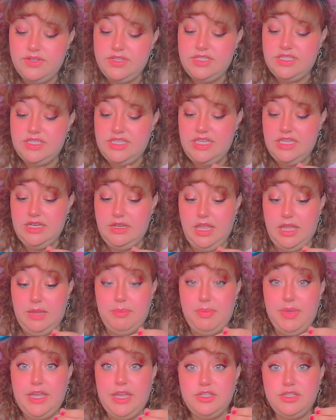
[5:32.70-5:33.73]
seen like
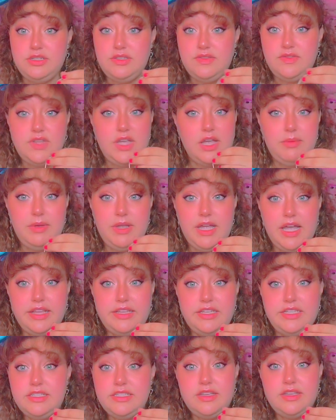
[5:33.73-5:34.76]
pictures of
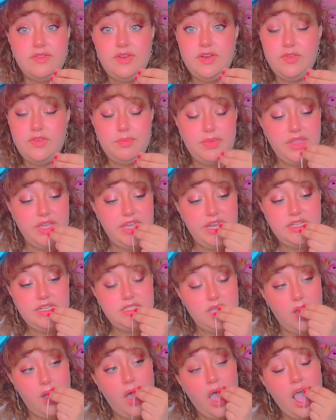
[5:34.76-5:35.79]
Tamagotchis. I've never played,
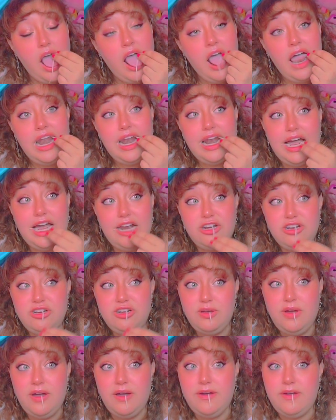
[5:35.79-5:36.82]
so I don't
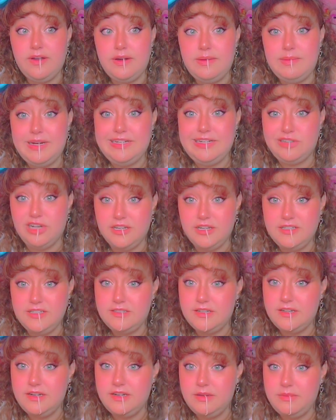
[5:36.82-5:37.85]
know how good my drawings
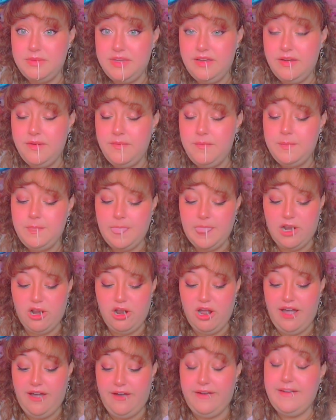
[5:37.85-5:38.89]
are going to be or
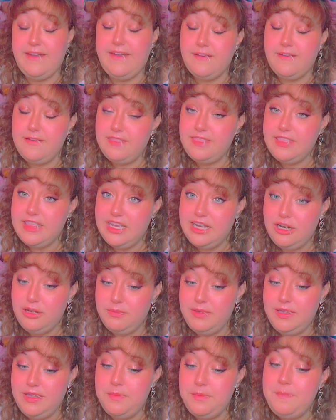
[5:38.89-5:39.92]
how accurate they're going to
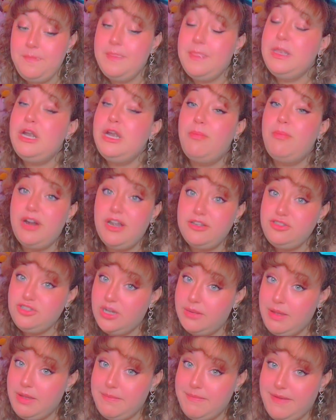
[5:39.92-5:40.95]
be, but I'll
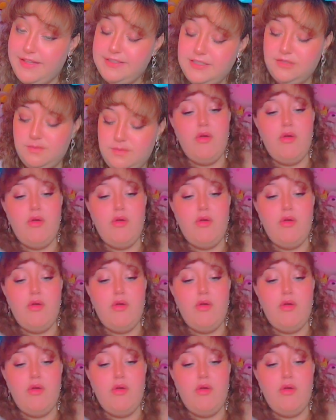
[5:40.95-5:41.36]
try my best.